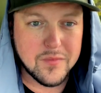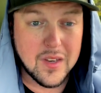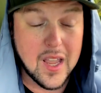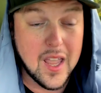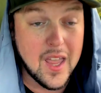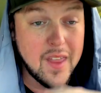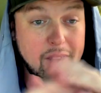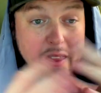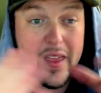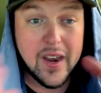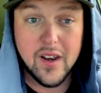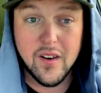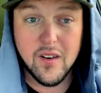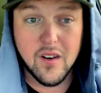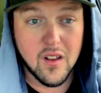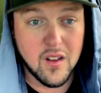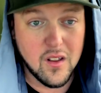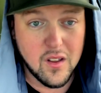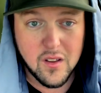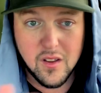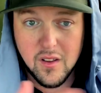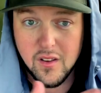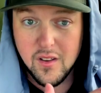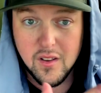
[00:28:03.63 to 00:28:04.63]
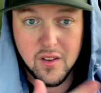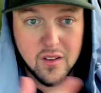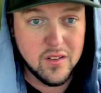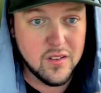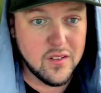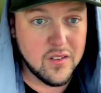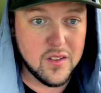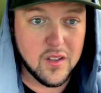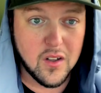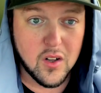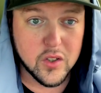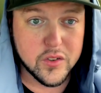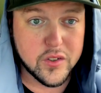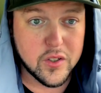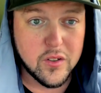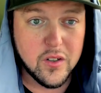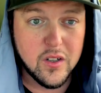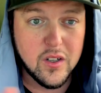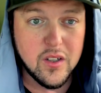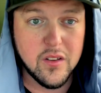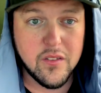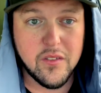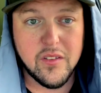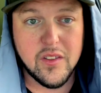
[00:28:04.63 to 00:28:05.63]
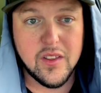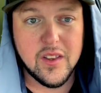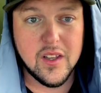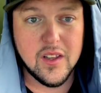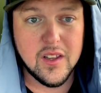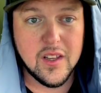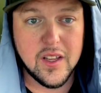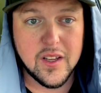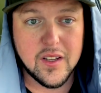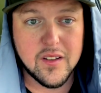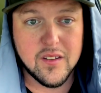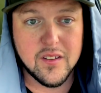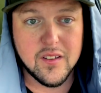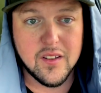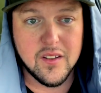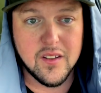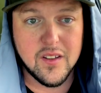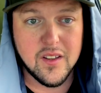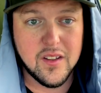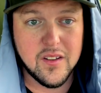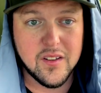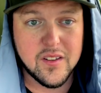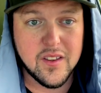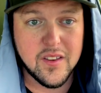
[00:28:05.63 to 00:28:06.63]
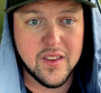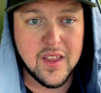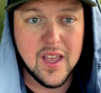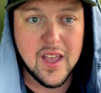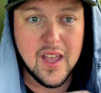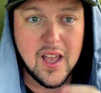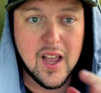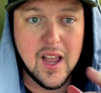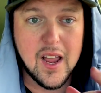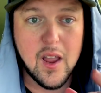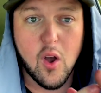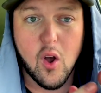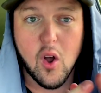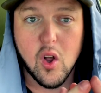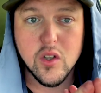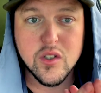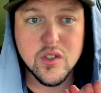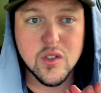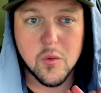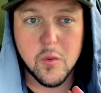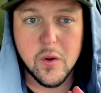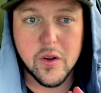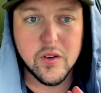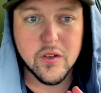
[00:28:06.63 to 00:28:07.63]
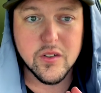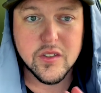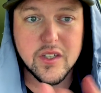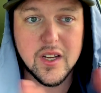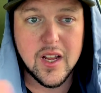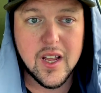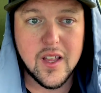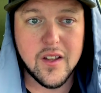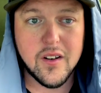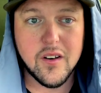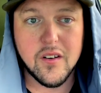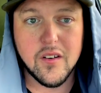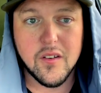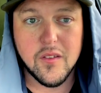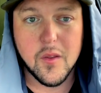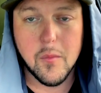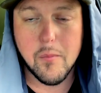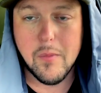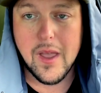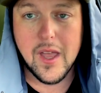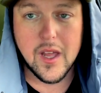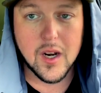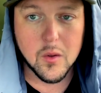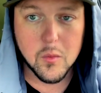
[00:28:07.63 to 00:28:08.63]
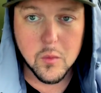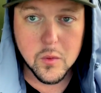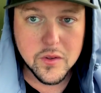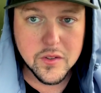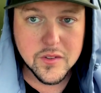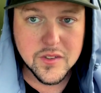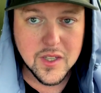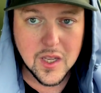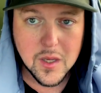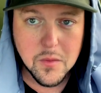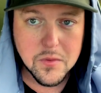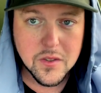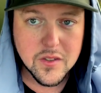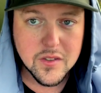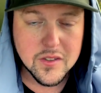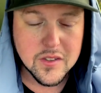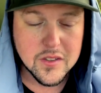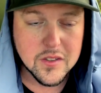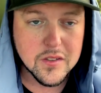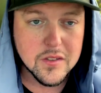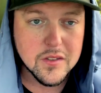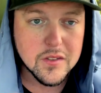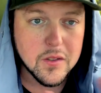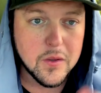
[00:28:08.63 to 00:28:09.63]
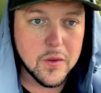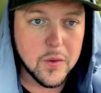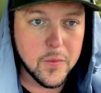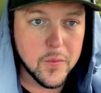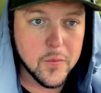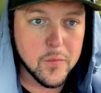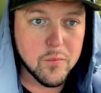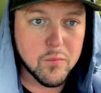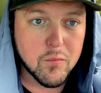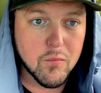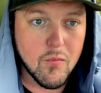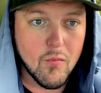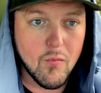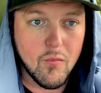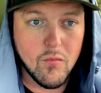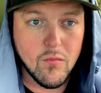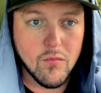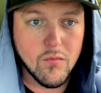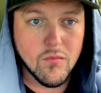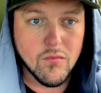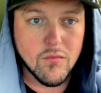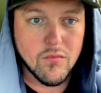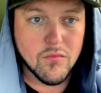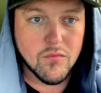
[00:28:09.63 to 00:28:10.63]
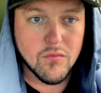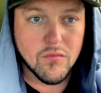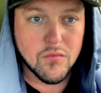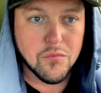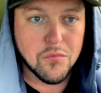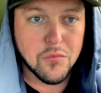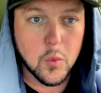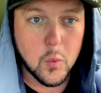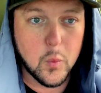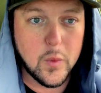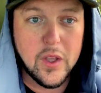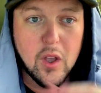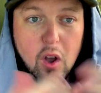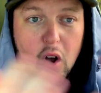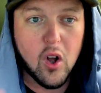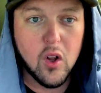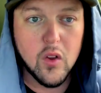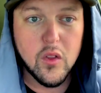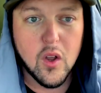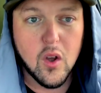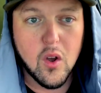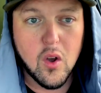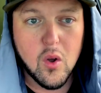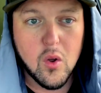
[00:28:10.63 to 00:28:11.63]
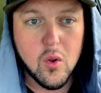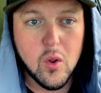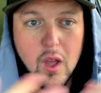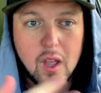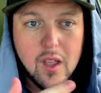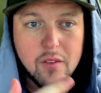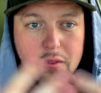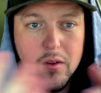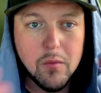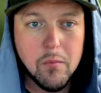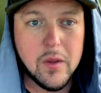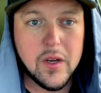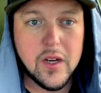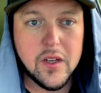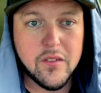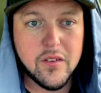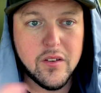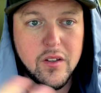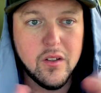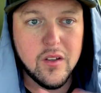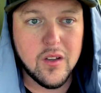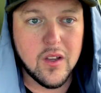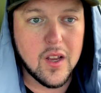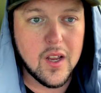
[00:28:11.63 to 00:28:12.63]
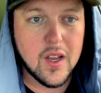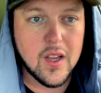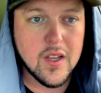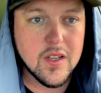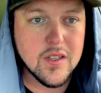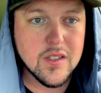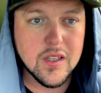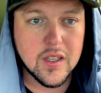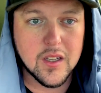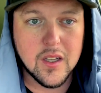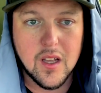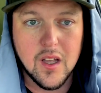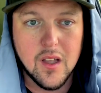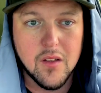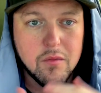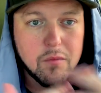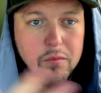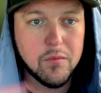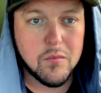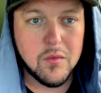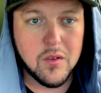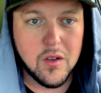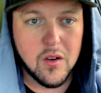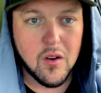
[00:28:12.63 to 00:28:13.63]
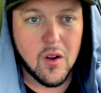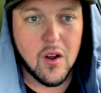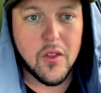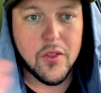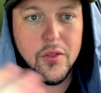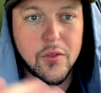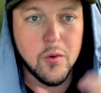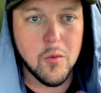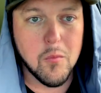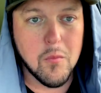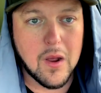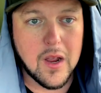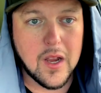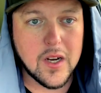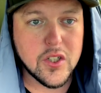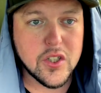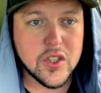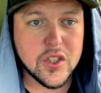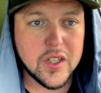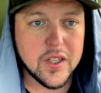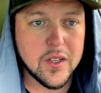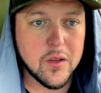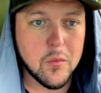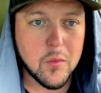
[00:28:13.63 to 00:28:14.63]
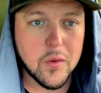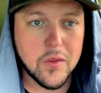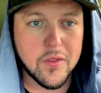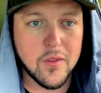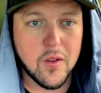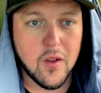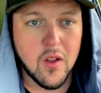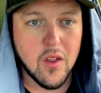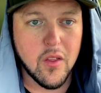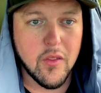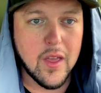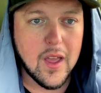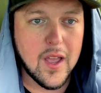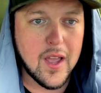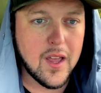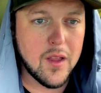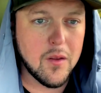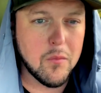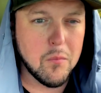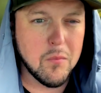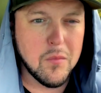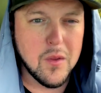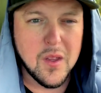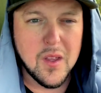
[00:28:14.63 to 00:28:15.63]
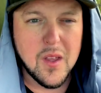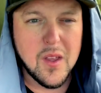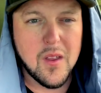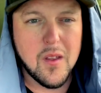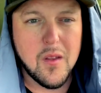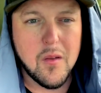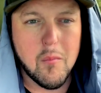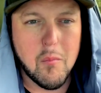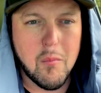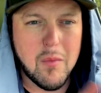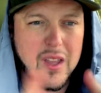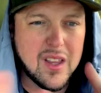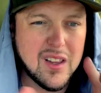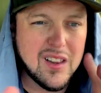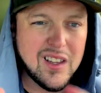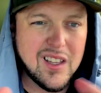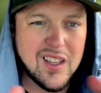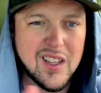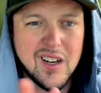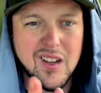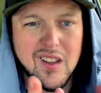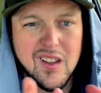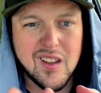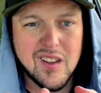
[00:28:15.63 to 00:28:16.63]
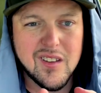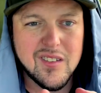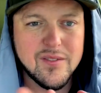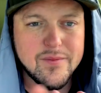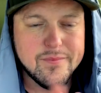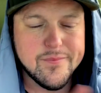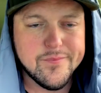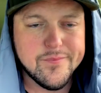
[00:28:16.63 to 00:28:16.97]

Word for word: then alternatively, like to that, I also understand the battle with substances. We all know, I've admitted to you guys, like I've gone through my shit with all that, mainly in a